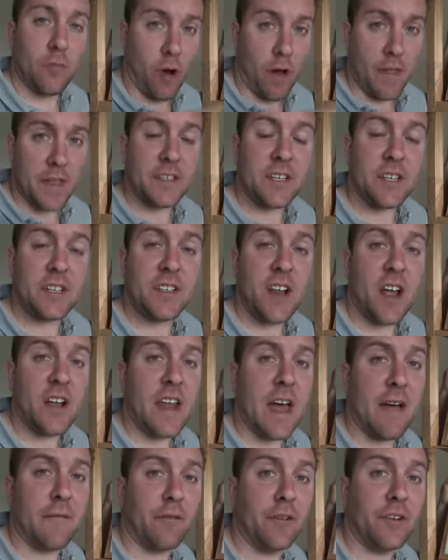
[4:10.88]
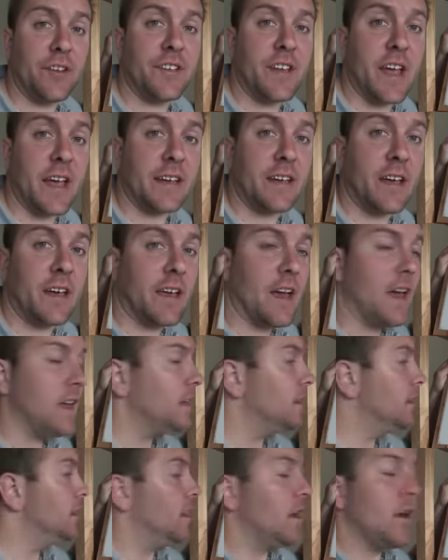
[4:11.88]
Right, let's just slow down for a sec,
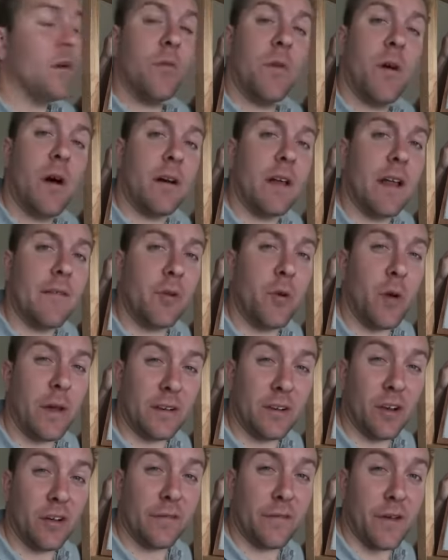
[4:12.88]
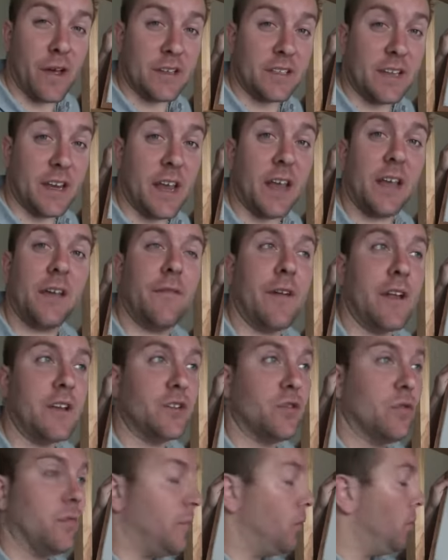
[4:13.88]
okay? I'm going to have a quick look firstly at a
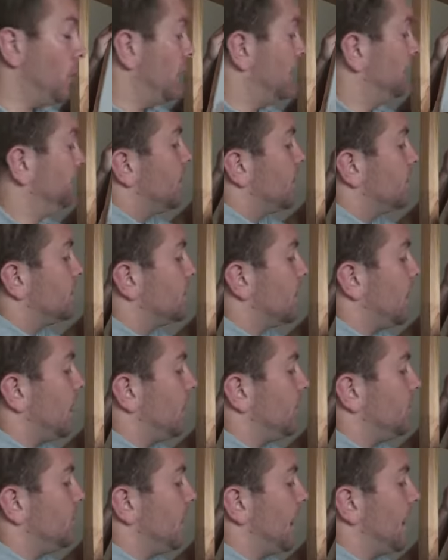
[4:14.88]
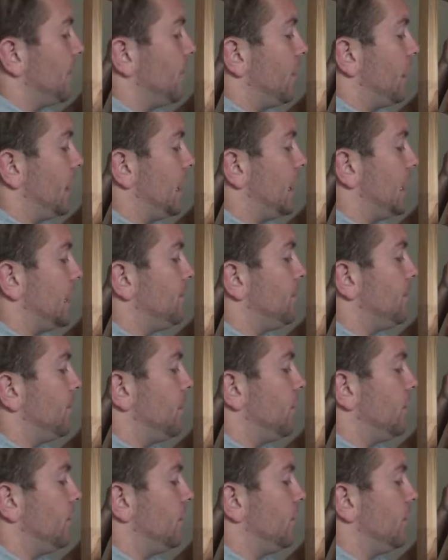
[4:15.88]
conventional boiler. So we have our heat
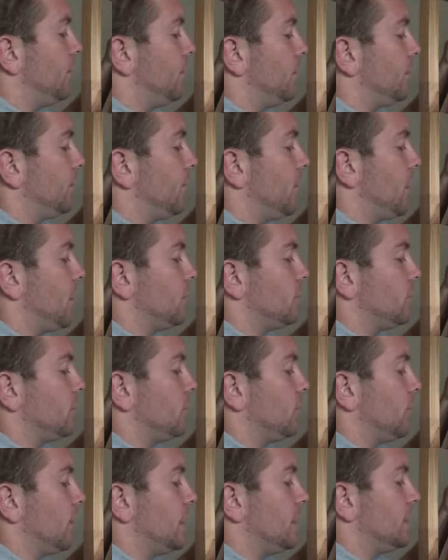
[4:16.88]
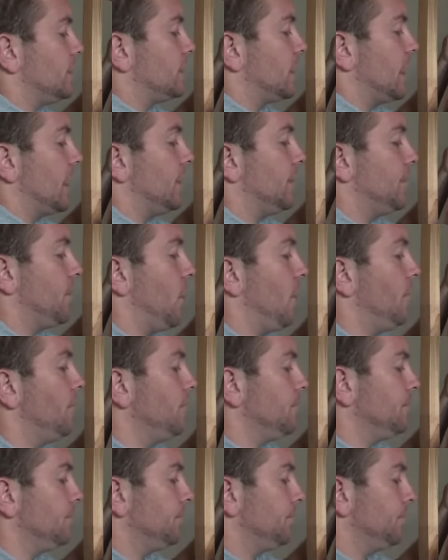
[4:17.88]
input of 300 degrees at the
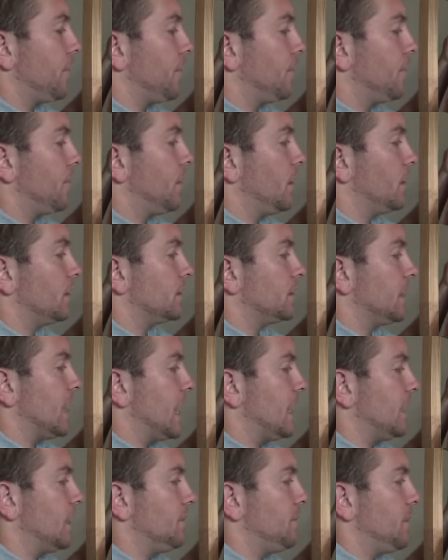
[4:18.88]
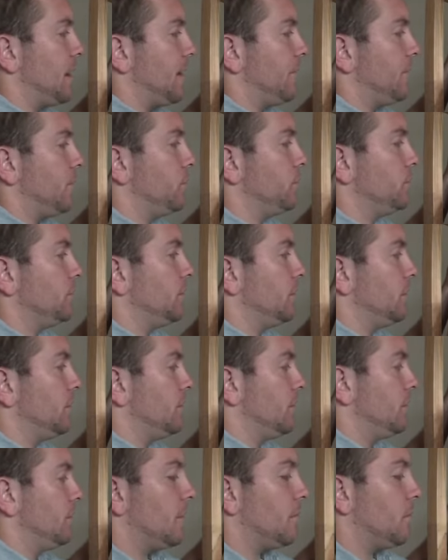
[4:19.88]
bottom, our standard baffles,
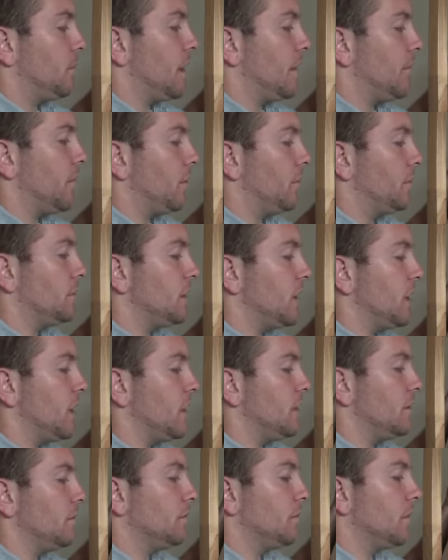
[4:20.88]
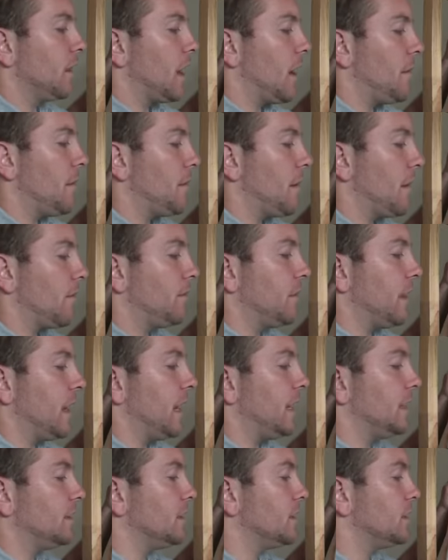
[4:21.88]
we have our return coming back from the
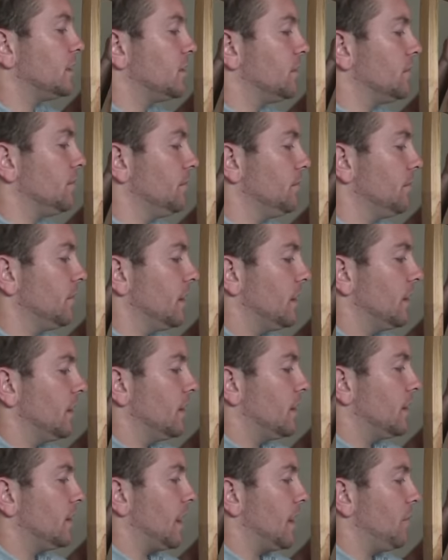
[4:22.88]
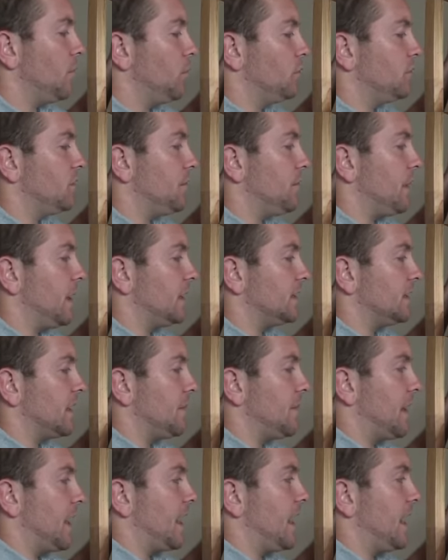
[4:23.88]
heating system. That water picks
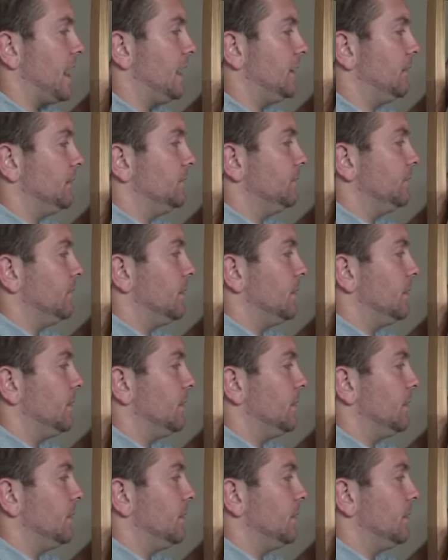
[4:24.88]
up that heat